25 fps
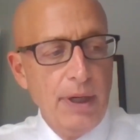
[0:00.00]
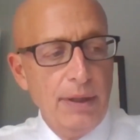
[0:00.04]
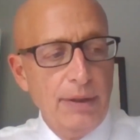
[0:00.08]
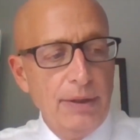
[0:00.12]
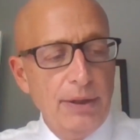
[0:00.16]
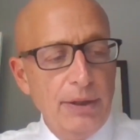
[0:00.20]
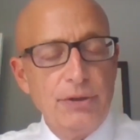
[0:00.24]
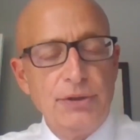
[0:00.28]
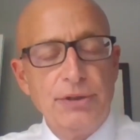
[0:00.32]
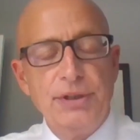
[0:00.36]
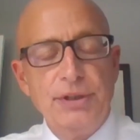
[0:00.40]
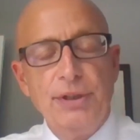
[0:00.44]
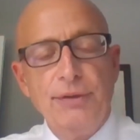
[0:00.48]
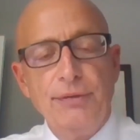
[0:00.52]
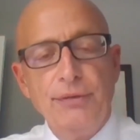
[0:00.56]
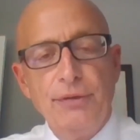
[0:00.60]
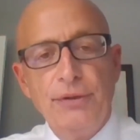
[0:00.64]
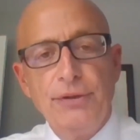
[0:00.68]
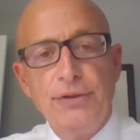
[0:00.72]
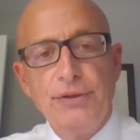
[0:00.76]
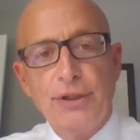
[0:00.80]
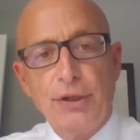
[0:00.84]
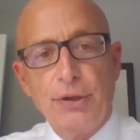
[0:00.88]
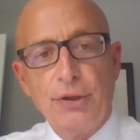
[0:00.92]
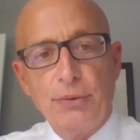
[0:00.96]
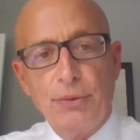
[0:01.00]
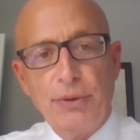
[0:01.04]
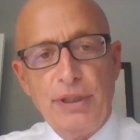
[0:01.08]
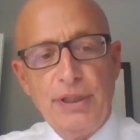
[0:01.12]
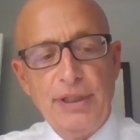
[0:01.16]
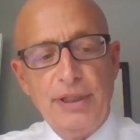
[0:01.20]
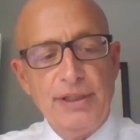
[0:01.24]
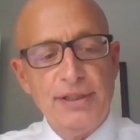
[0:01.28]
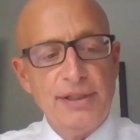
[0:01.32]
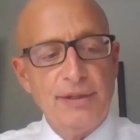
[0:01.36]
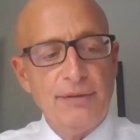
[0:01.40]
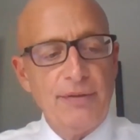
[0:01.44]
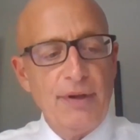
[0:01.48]
There's different
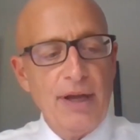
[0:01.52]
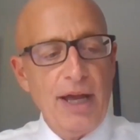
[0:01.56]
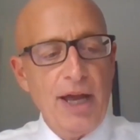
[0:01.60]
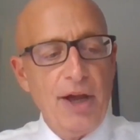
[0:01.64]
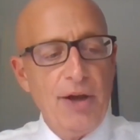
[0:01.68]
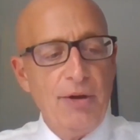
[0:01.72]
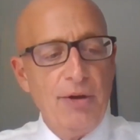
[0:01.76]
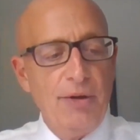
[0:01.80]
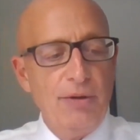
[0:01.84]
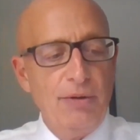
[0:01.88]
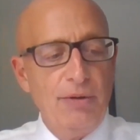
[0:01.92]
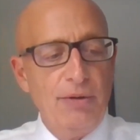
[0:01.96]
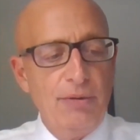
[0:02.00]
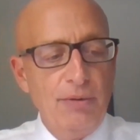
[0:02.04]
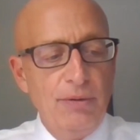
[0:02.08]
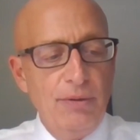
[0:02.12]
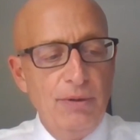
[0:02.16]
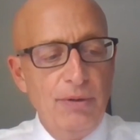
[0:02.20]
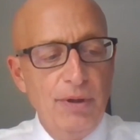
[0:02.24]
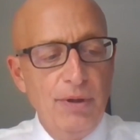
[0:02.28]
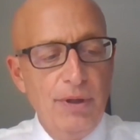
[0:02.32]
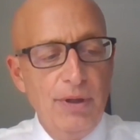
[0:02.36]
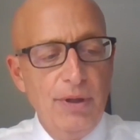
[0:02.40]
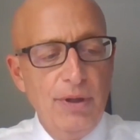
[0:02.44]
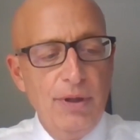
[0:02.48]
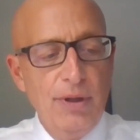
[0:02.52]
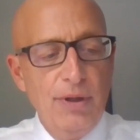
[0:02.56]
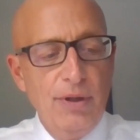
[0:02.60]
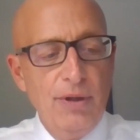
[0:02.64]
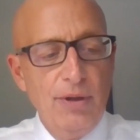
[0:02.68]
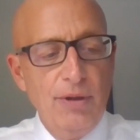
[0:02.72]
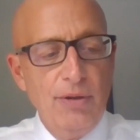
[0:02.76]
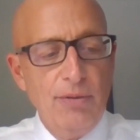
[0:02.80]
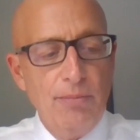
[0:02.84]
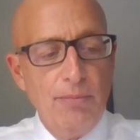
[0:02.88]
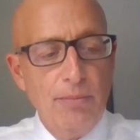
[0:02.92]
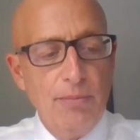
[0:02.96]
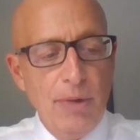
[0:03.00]
degrees of how
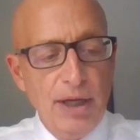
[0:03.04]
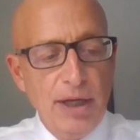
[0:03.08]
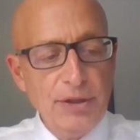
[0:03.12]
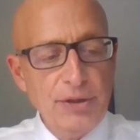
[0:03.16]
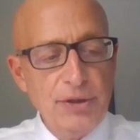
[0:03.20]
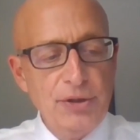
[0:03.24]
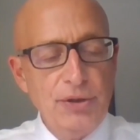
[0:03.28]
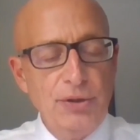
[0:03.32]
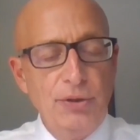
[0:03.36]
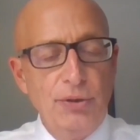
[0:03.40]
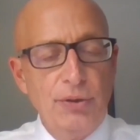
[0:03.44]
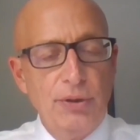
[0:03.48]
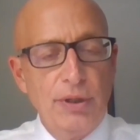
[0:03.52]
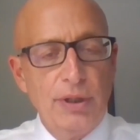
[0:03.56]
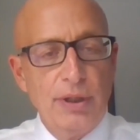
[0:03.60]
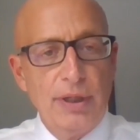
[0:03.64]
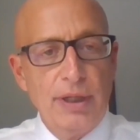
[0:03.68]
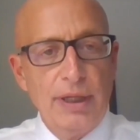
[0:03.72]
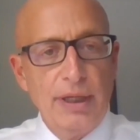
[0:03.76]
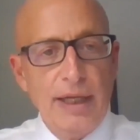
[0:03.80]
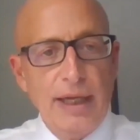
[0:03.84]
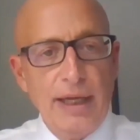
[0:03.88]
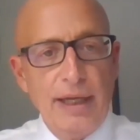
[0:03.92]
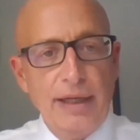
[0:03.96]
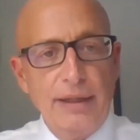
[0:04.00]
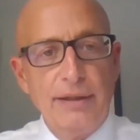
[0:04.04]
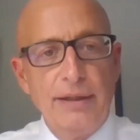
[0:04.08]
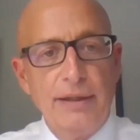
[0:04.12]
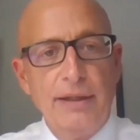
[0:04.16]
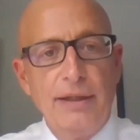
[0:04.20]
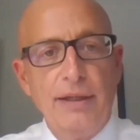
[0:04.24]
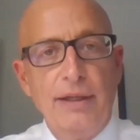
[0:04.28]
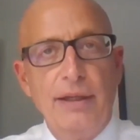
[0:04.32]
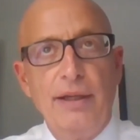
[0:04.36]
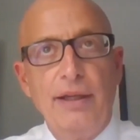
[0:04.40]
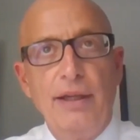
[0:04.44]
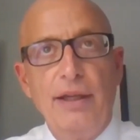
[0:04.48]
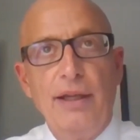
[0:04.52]
much you can get
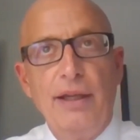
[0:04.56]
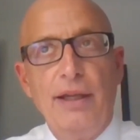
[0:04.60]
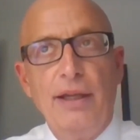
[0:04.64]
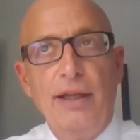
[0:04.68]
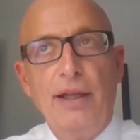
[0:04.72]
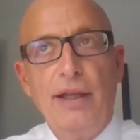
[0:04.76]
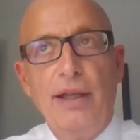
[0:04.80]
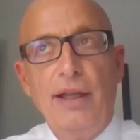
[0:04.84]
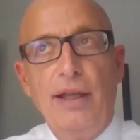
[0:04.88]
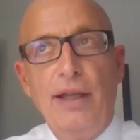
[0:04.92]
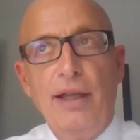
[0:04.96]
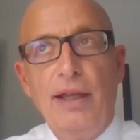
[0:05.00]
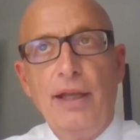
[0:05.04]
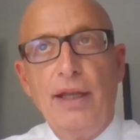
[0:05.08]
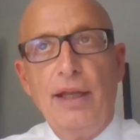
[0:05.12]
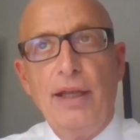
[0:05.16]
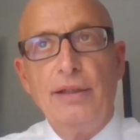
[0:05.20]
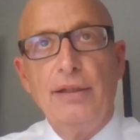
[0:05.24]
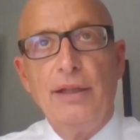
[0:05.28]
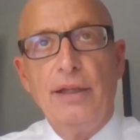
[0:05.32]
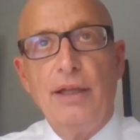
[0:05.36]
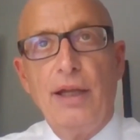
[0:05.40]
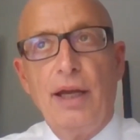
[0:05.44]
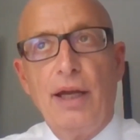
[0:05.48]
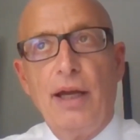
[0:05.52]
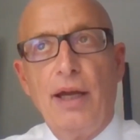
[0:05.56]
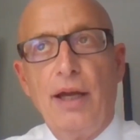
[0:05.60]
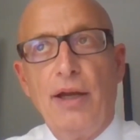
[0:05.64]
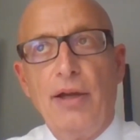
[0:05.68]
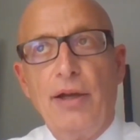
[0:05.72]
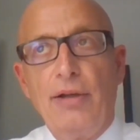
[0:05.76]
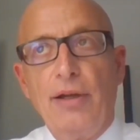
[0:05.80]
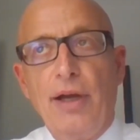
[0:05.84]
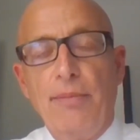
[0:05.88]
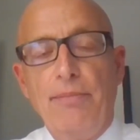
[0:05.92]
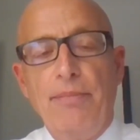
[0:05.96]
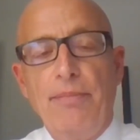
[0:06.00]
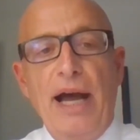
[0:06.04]

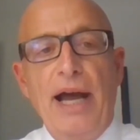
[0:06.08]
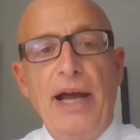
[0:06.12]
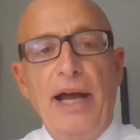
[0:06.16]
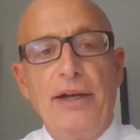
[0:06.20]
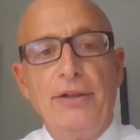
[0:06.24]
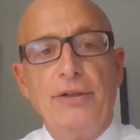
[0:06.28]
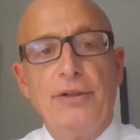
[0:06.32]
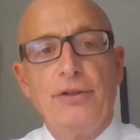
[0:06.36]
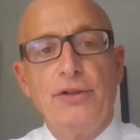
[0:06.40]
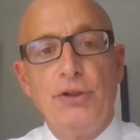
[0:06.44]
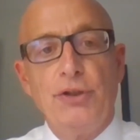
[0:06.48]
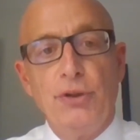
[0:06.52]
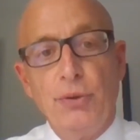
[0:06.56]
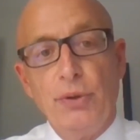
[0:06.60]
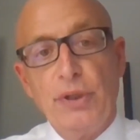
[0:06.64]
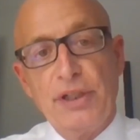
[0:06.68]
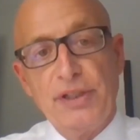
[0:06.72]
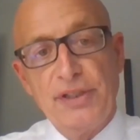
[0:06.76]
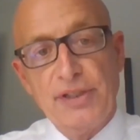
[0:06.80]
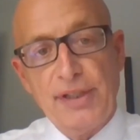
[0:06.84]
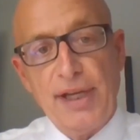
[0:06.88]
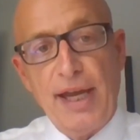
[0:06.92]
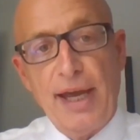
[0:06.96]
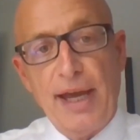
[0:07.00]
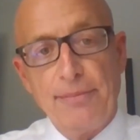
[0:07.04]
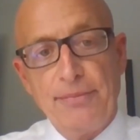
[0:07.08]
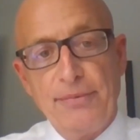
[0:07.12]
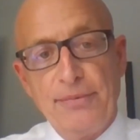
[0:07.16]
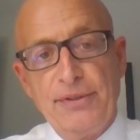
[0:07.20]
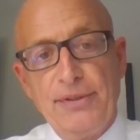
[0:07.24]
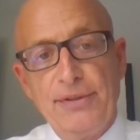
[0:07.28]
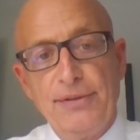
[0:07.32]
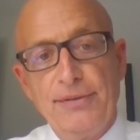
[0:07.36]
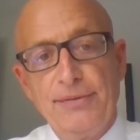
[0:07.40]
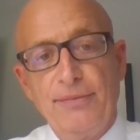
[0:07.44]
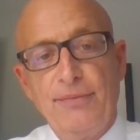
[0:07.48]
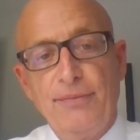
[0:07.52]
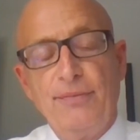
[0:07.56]
a buyer to
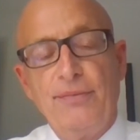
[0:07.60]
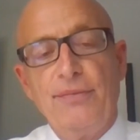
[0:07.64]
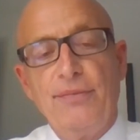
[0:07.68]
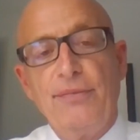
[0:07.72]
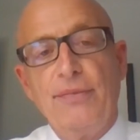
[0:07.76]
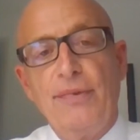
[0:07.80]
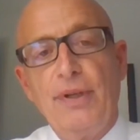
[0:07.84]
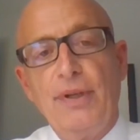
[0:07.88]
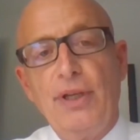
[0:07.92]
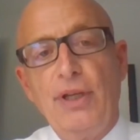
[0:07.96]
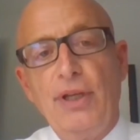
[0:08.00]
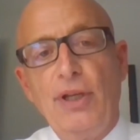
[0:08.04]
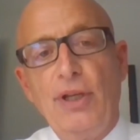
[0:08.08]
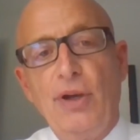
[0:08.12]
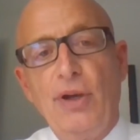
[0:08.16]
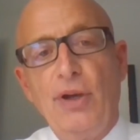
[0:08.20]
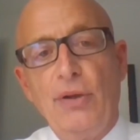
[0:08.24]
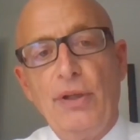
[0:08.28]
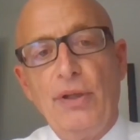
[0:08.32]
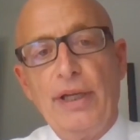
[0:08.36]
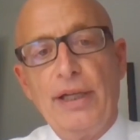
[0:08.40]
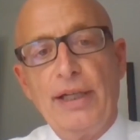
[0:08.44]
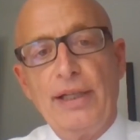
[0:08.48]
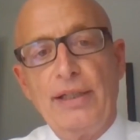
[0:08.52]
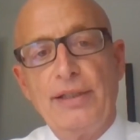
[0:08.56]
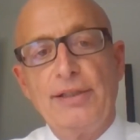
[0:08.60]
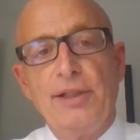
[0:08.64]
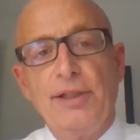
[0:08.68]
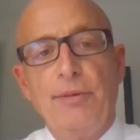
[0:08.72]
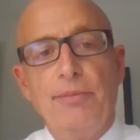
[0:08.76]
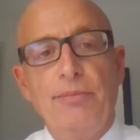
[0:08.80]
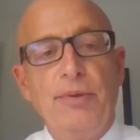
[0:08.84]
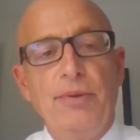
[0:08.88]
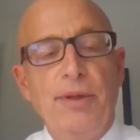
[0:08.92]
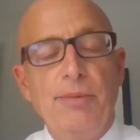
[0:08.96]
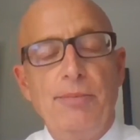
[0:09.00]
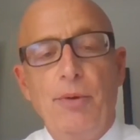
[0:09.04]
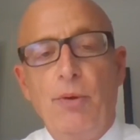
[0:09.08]
accept. Like
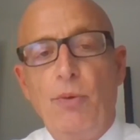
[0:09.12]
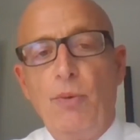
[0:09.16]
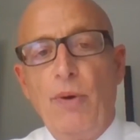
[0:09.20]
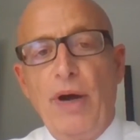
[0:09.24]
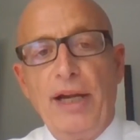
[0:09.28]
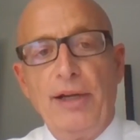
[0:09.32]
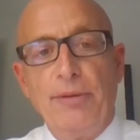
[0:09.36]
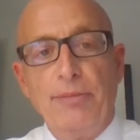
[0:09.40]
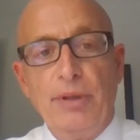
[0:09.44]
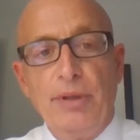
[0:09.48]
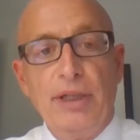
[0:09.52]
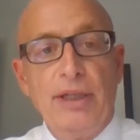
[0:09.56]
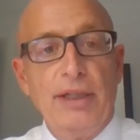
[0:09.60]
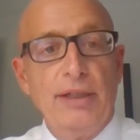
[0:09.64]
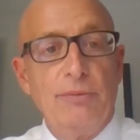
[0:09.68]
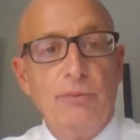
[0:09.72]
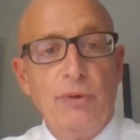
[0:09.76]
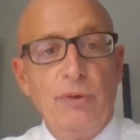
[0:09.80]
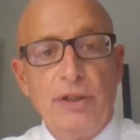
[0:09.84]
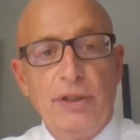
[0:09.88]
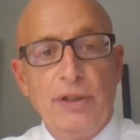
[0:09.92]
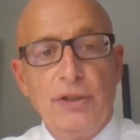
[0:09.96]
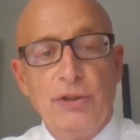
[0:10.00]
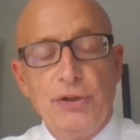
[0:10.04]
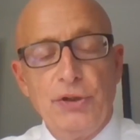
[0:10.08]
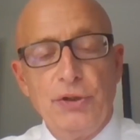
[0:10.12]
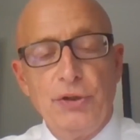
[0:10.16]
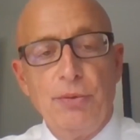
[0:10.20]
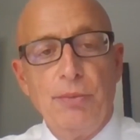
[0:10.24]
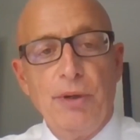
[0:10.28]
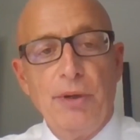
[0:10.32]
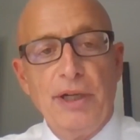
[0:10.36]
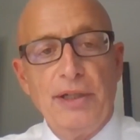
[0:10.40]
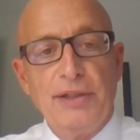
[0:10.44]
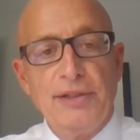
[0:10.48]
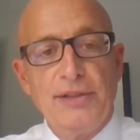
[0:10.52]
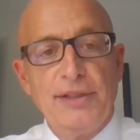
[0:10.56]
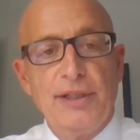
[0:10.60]
some people want to be in within 2
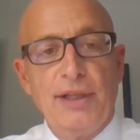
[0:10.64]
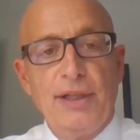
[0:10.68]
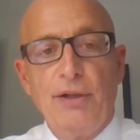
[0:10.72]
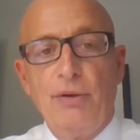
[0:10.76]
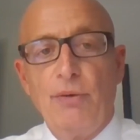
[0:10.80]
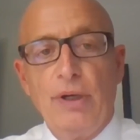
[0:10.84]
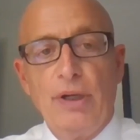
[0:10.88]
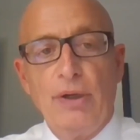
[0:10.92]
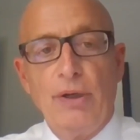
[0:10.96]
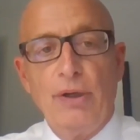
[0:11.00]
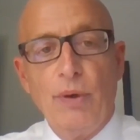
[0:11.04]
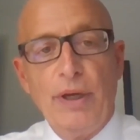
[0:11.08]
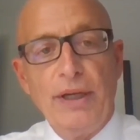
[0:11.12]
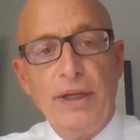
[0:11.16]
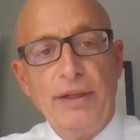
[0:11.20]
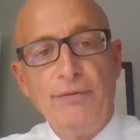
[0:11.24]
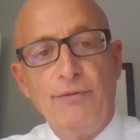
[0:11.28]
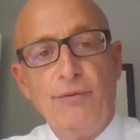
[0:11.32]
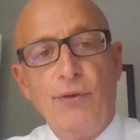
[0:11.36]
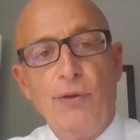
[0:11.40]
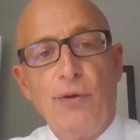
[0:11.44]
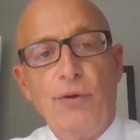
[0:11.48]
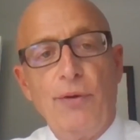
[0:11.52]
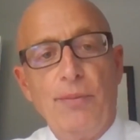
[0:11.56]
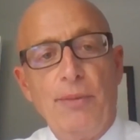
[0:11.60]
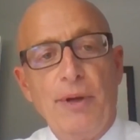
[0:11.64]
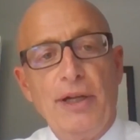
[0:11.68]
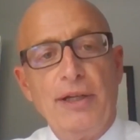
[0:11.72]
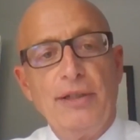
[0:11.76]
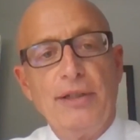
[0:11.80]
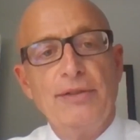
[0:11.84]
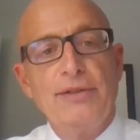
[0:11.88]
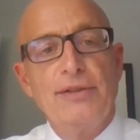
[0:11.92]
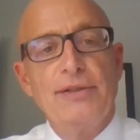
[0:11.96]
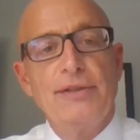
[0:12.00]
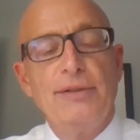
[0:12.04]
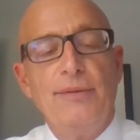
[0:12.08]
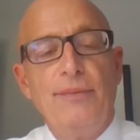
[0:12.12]
months, they don't want to wait 4
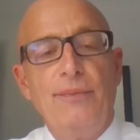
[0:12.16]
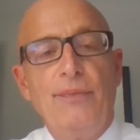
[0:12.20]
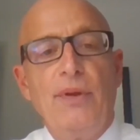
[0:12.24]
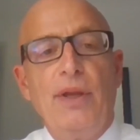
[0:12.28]
months.